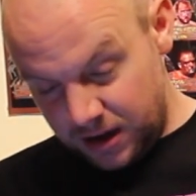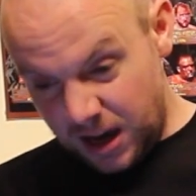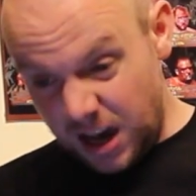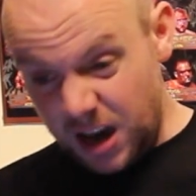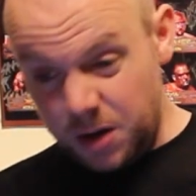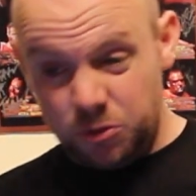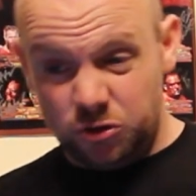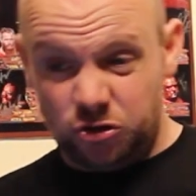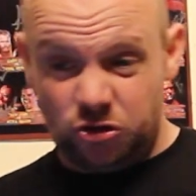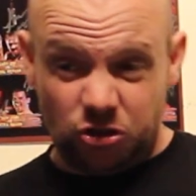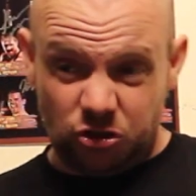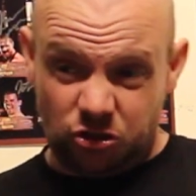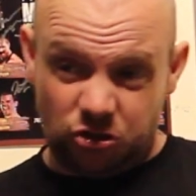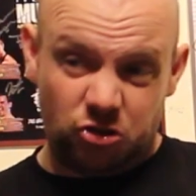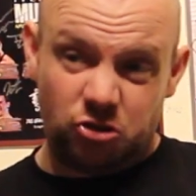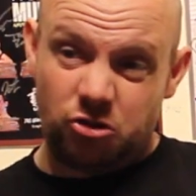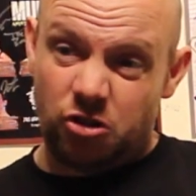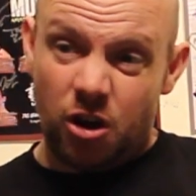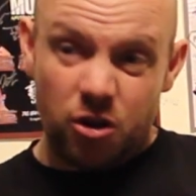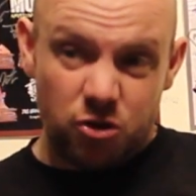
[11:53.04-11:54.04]
it was just
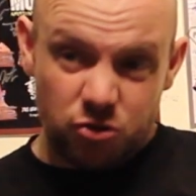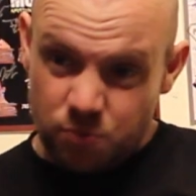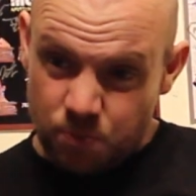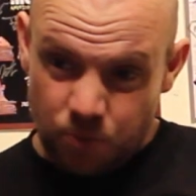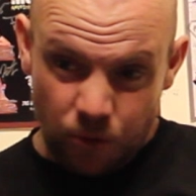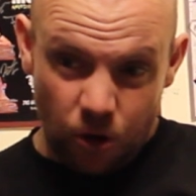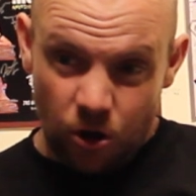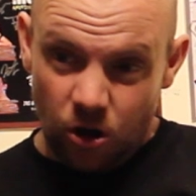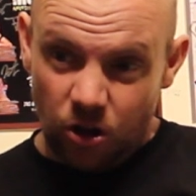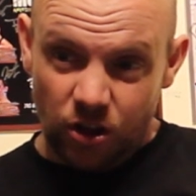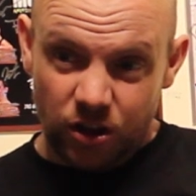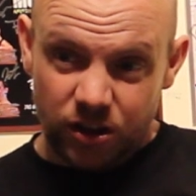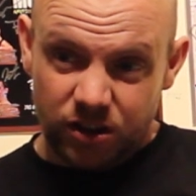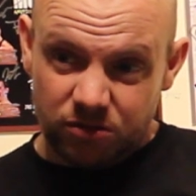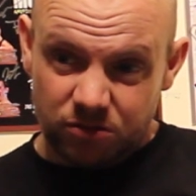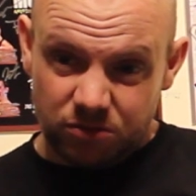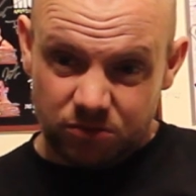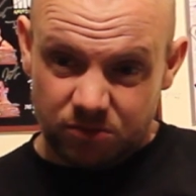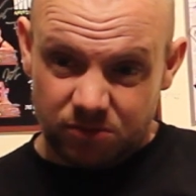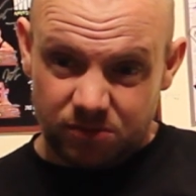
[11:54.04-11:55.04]
crowd
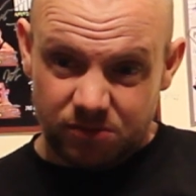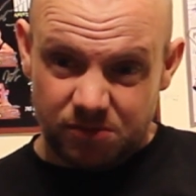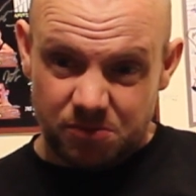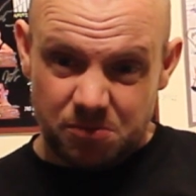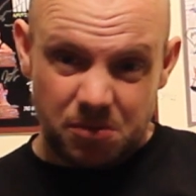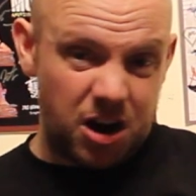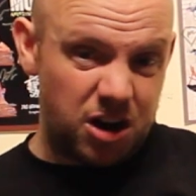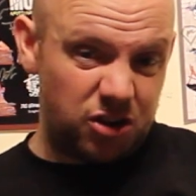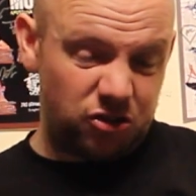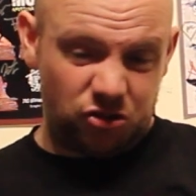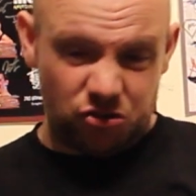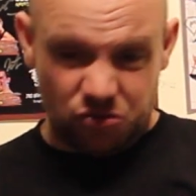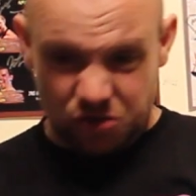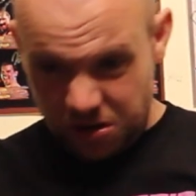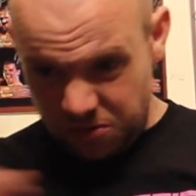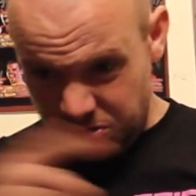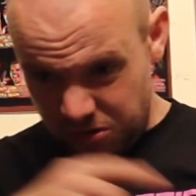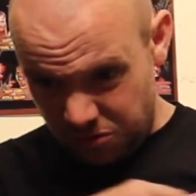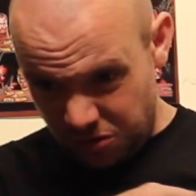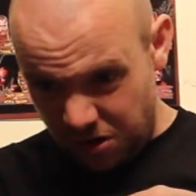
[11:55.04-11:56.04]
brawling, marching
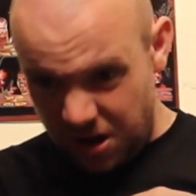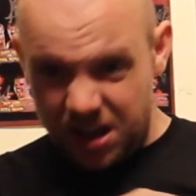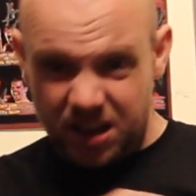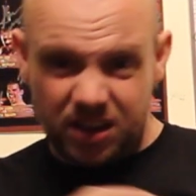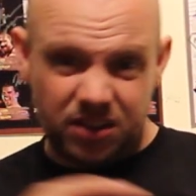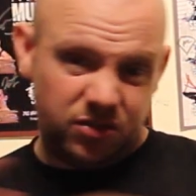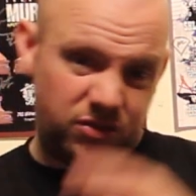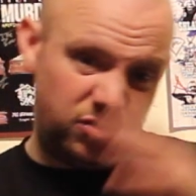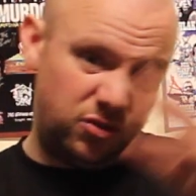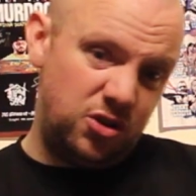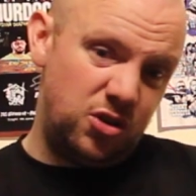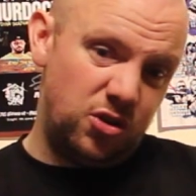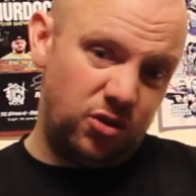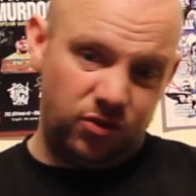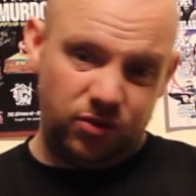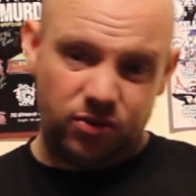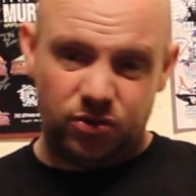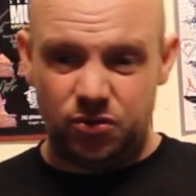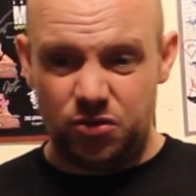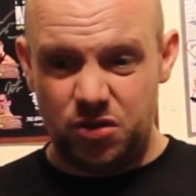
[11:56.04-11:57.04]
around the ring,
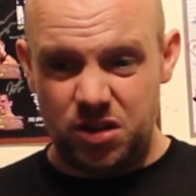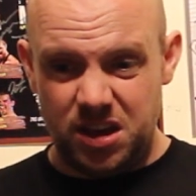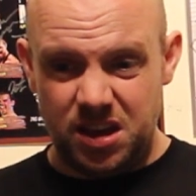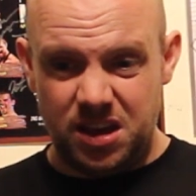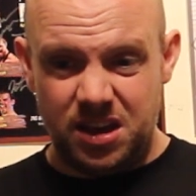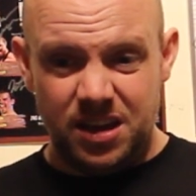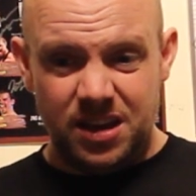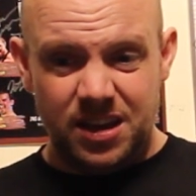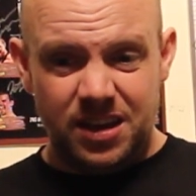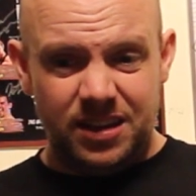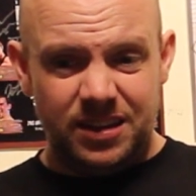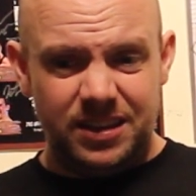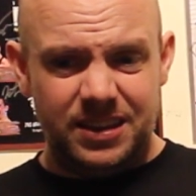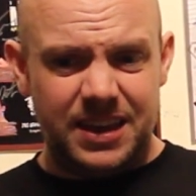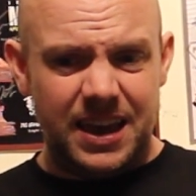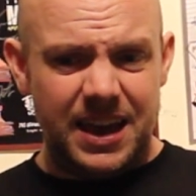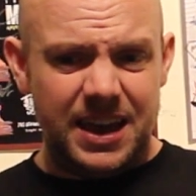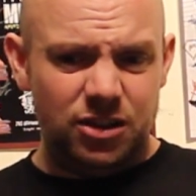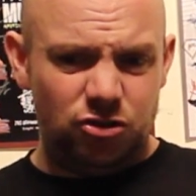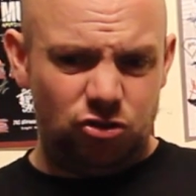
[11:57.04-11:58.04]
3-on-3.
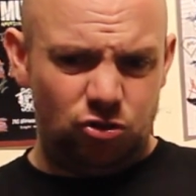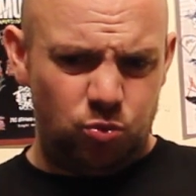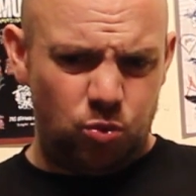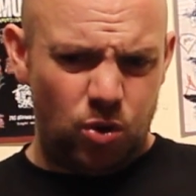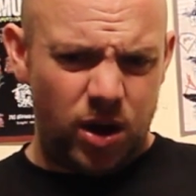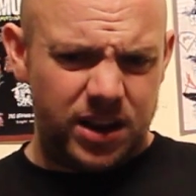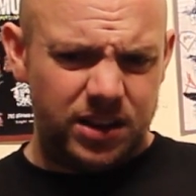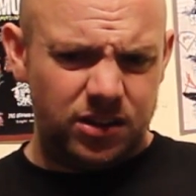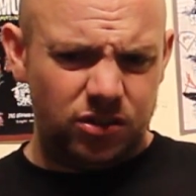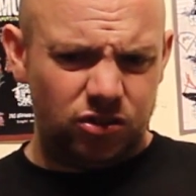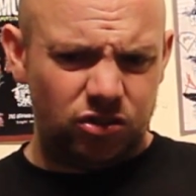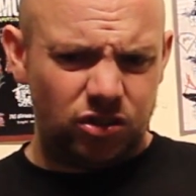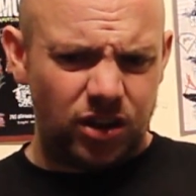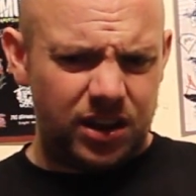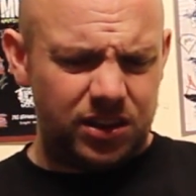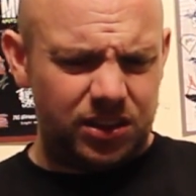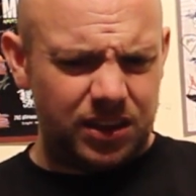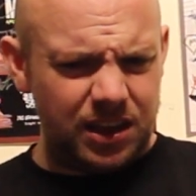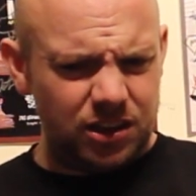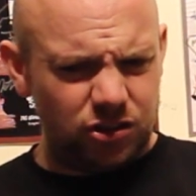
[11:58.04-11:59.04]
Gage wins.
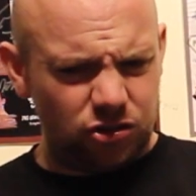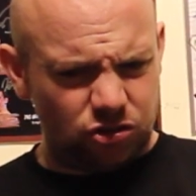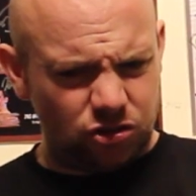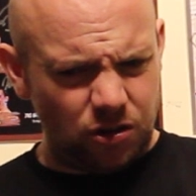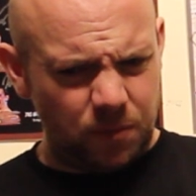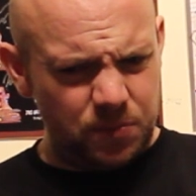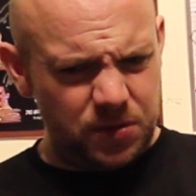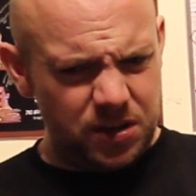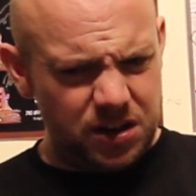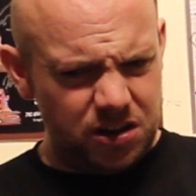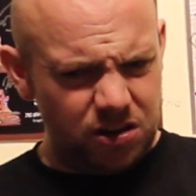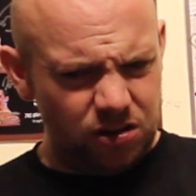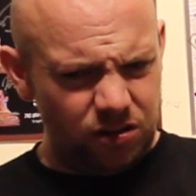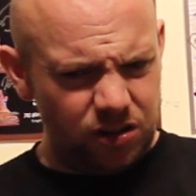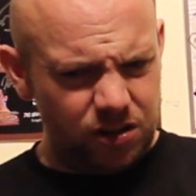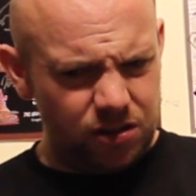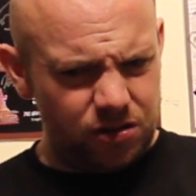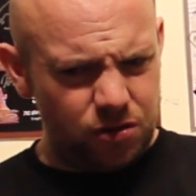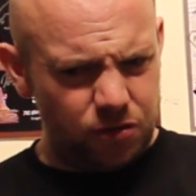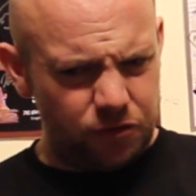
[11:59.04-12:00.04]
I think somebody
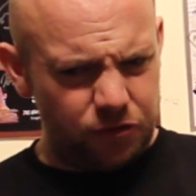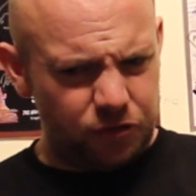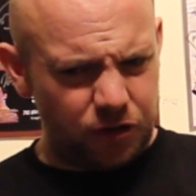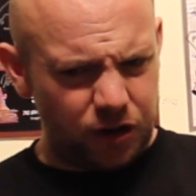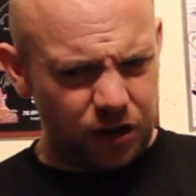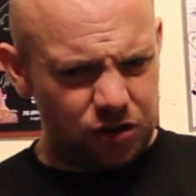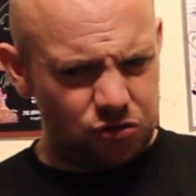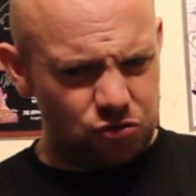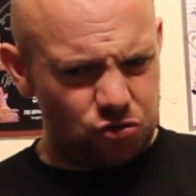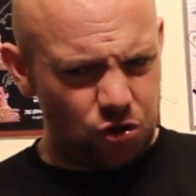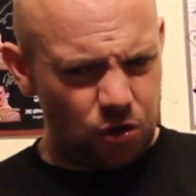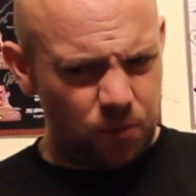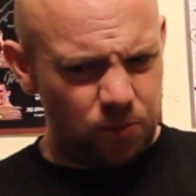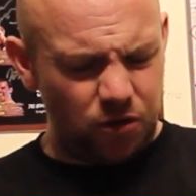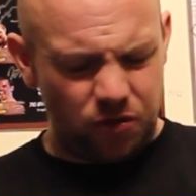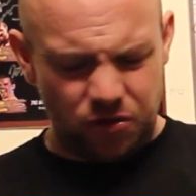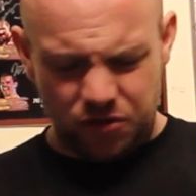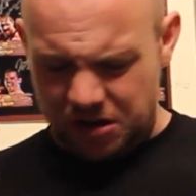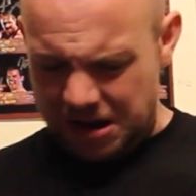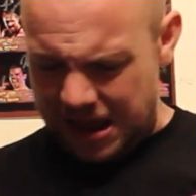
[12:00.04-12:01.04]
nearly got fucking dropped
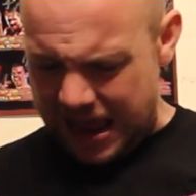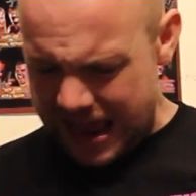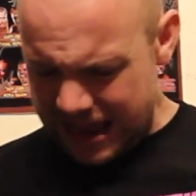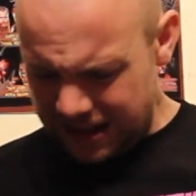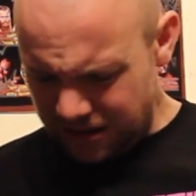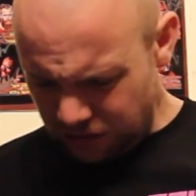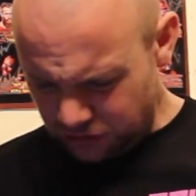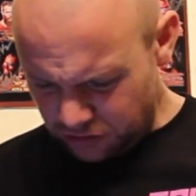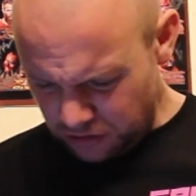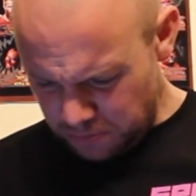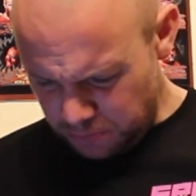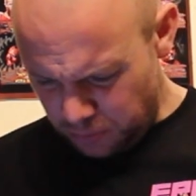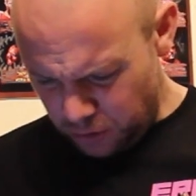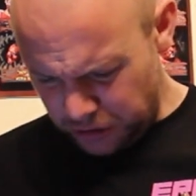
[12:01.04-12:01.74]
on their head at some